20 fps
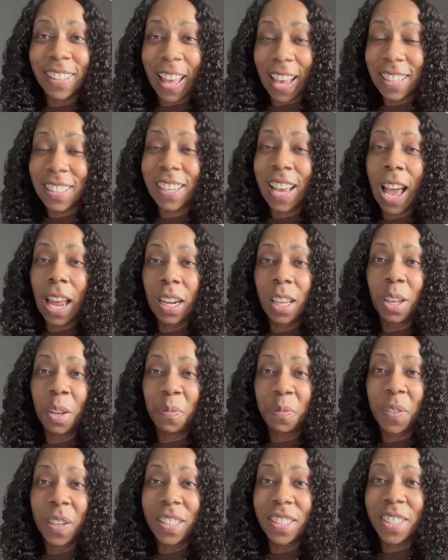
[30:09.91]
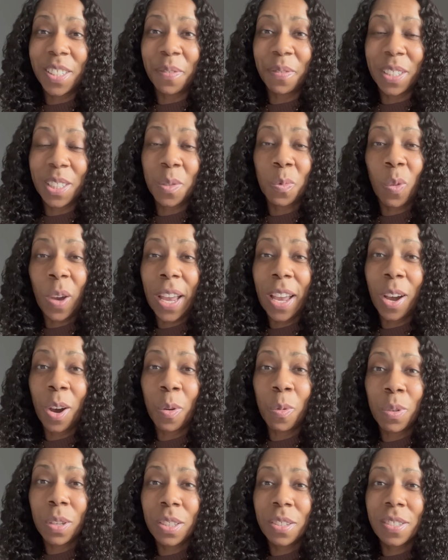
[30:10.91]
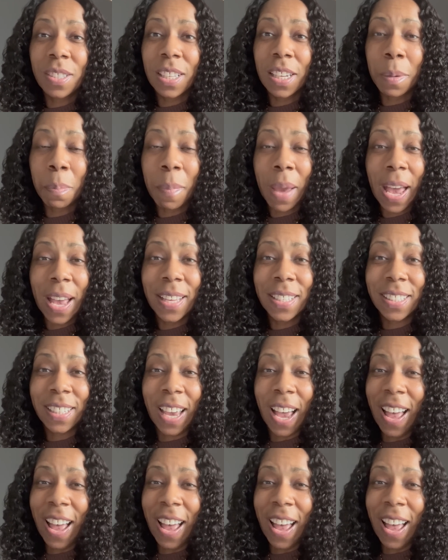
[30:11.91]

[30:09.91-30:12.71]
That's kind of offensive as well when you see the mask,